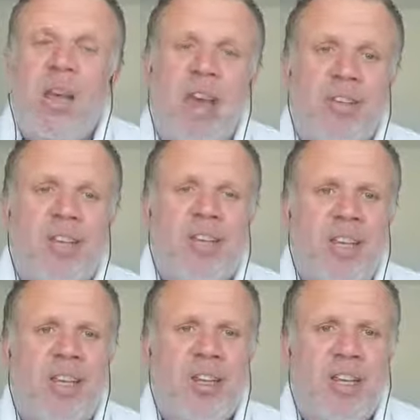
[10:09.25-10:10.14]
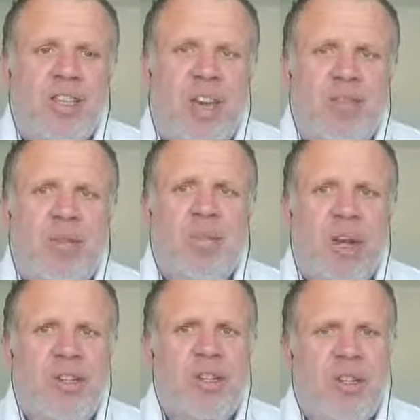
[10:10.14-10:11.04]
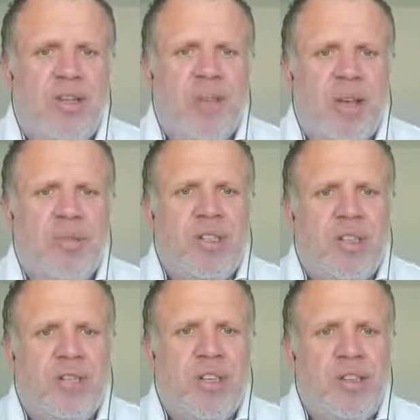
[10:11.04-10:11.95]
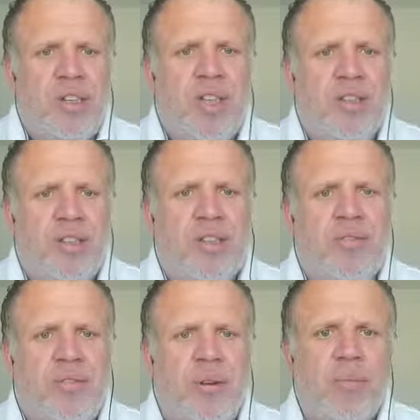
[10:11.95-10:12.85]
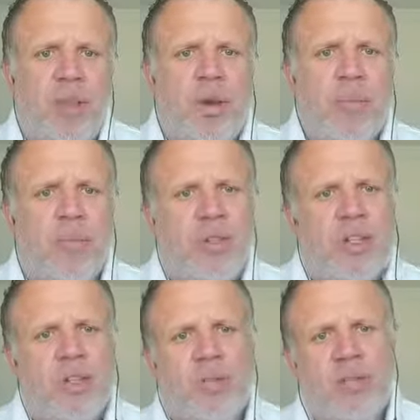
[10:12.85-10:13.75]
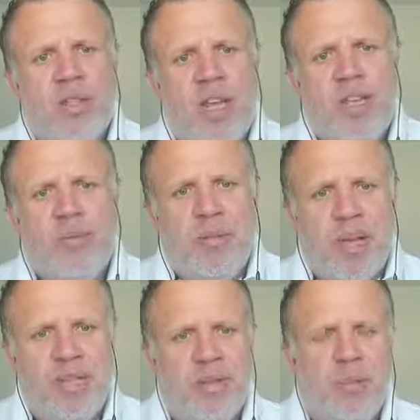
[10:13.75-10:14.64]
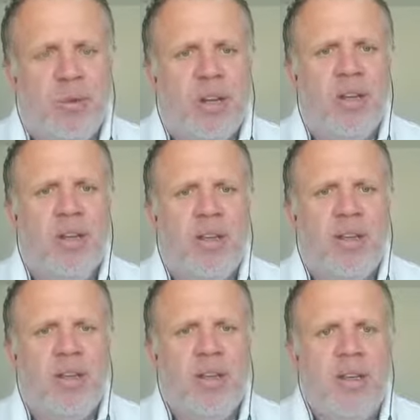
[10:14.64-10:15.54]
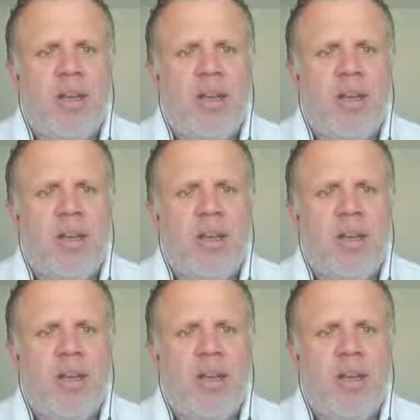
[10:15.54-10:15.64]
Evidently, you need to have impact. You need to be able to differentiate yourself from the competition, which takes me back to the point earlier